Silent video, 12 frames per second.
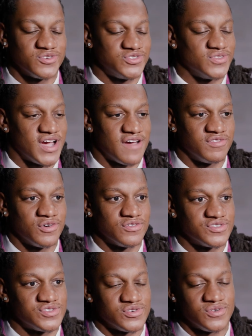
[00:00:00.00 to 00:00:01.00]
once you have
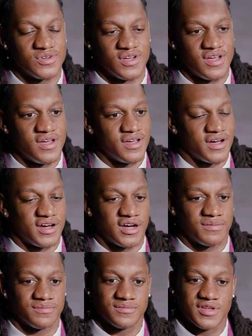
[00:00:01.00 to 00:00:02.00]
those two,
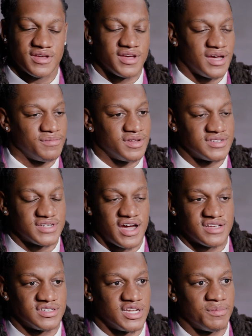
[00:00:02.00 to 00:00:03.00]
um, I mean, the
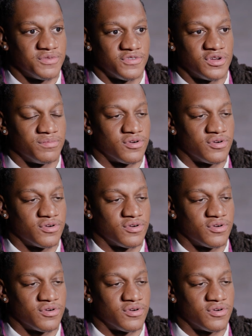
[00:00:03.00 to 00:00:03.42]
sky's the limit for the